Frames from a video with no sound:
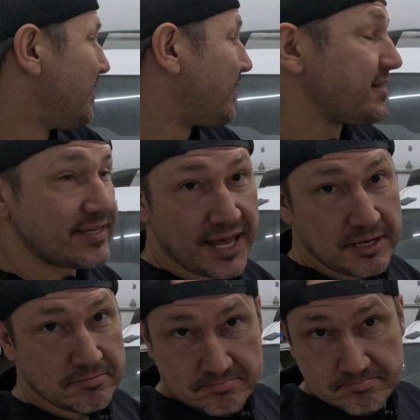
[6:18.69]
That
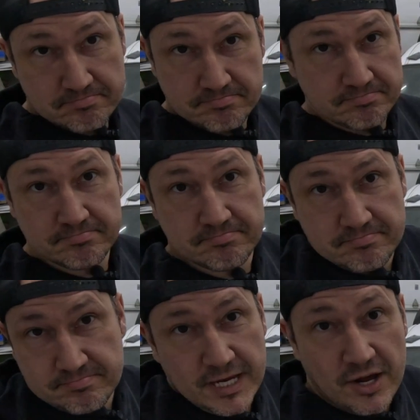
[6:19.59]
said,
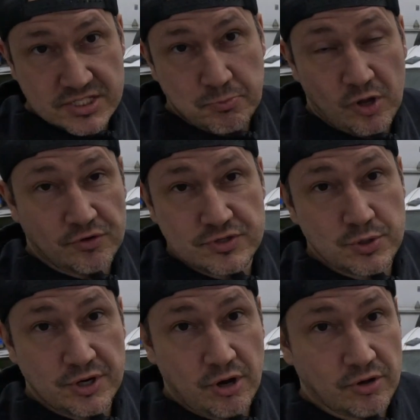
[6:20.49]
you got a spoiler for
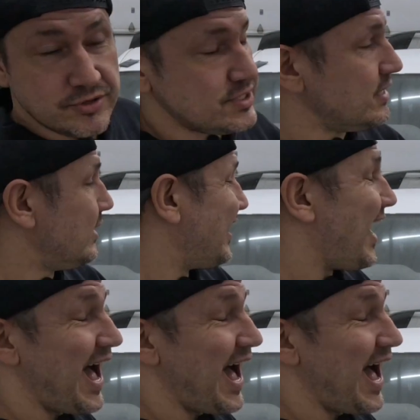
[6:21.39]
$200.